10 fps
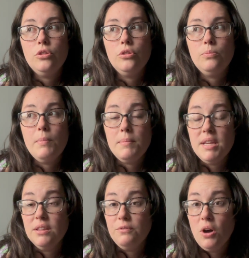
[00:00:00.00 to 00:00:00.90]
maybe
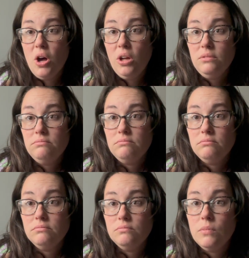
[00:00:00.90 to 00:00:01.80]
in the fall
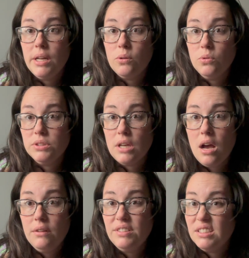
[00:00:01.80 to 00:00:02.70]
when it cools
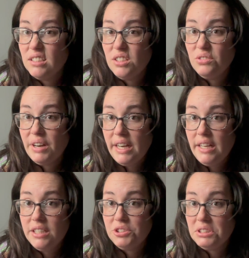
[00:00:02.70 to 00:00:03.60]
off and it's a little
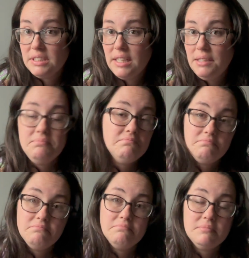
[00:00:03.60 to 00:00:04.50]
rainy and drizzly.
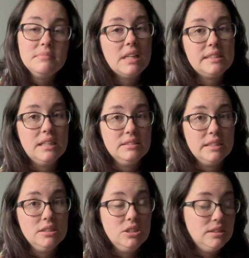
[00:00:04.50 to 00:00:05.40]
That sounds
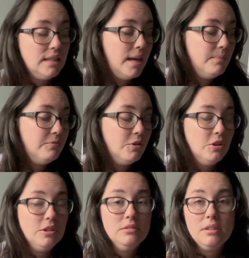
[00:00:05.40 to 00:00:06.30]
like a good time
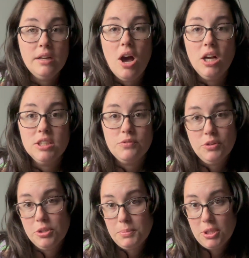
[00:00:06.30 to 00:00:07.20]
for an
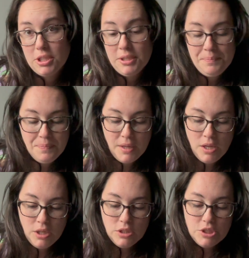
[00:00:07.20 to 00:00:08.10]
Oxford book.
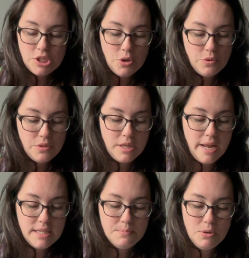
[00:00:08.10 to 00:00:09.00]
So the
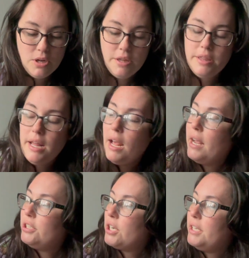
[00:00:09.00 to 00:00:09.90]
next book that
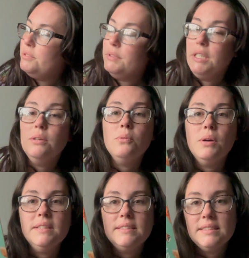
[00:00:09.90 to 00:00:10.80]
I tried to read
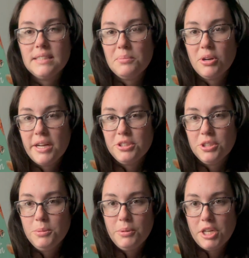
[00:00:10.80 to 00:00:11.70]
was The Summer I
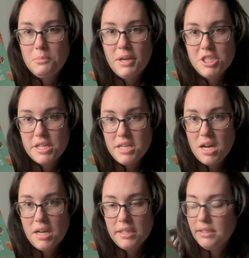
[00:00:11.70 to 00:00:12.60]
Turned Pretty by Jenny
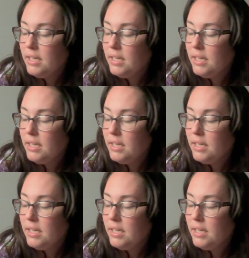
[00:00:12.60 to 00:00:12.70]
Han.